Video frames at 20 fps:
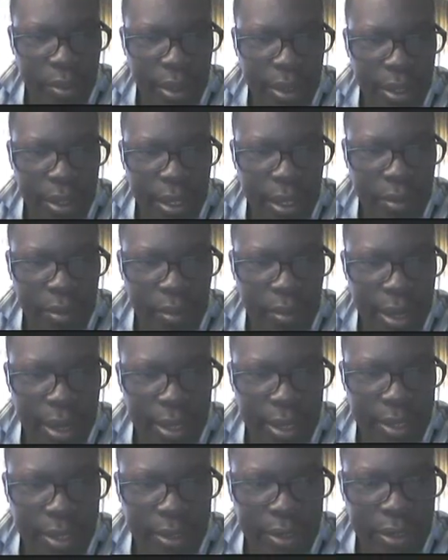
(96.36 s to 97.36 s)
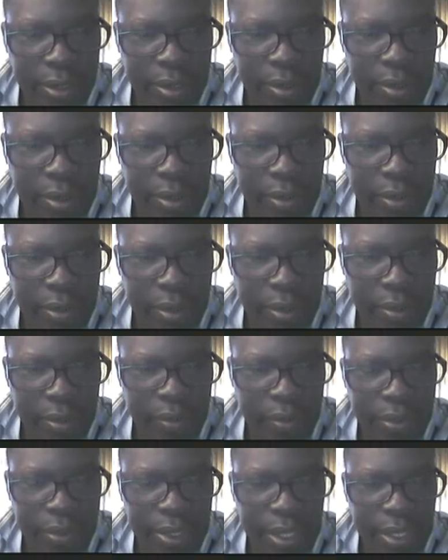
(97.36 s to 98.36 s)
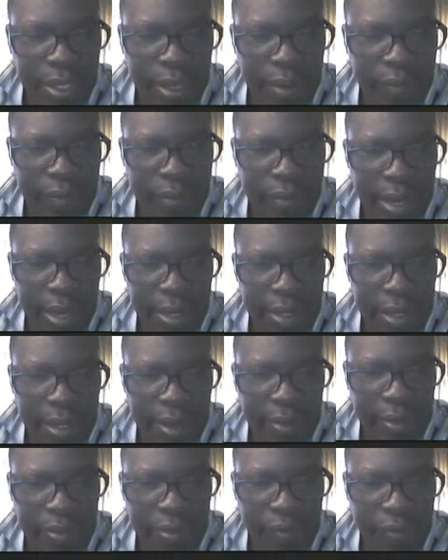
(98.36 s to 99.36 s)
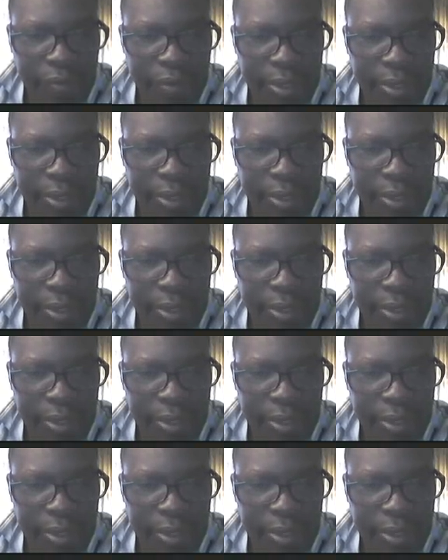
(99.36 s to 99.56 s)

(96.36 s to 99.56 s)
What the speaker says: 1 and Y is 0, we shall have 9 out of